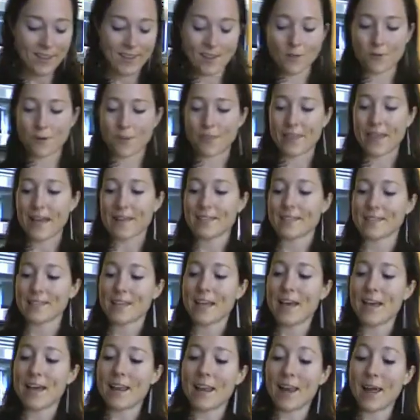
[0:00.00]
with that
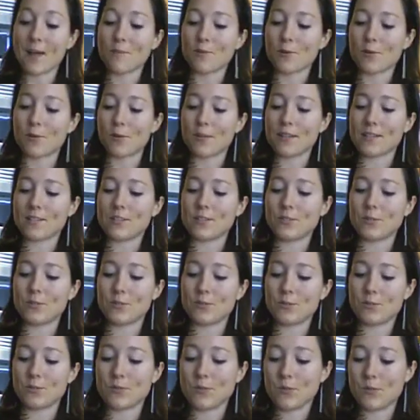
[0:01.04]
said, I'm going to
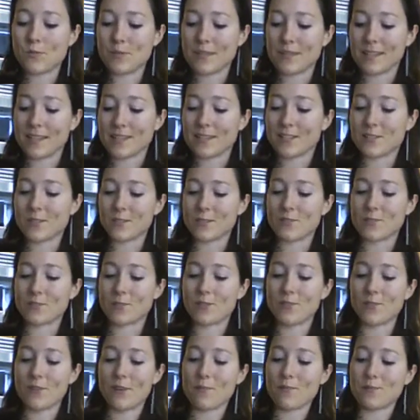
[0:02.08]
begin to
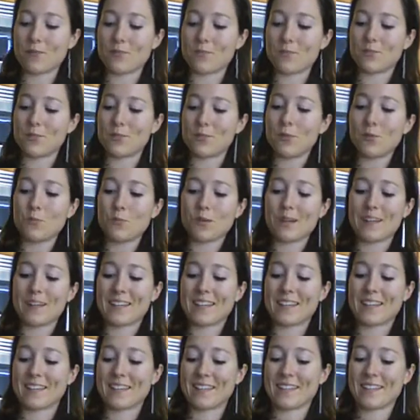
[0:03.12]
serve up some soup.
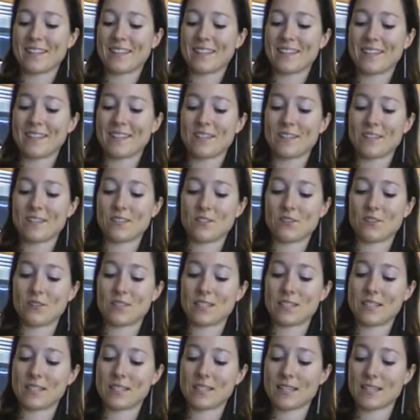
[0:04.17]
So you
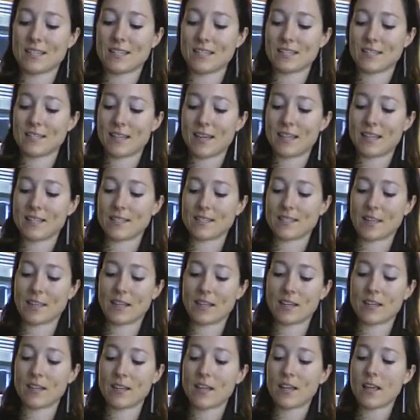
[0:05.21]
can see it's nice
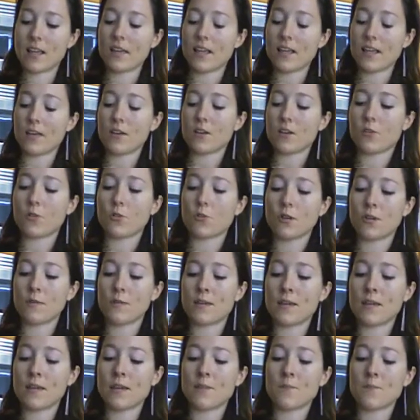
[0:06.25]
and
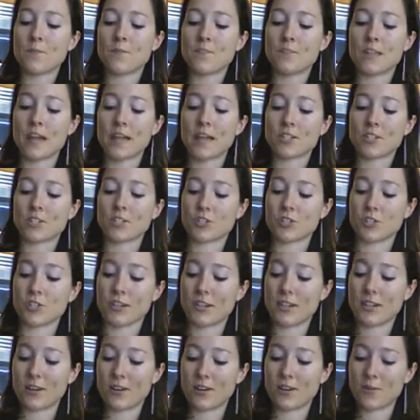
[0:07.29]
creamy texture
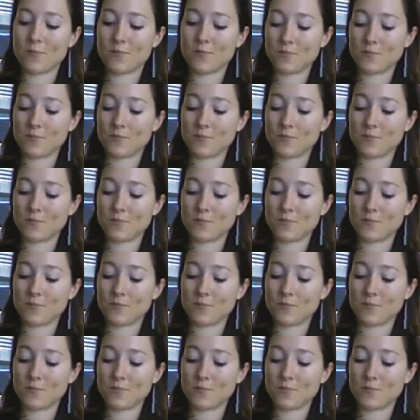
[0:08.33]
here.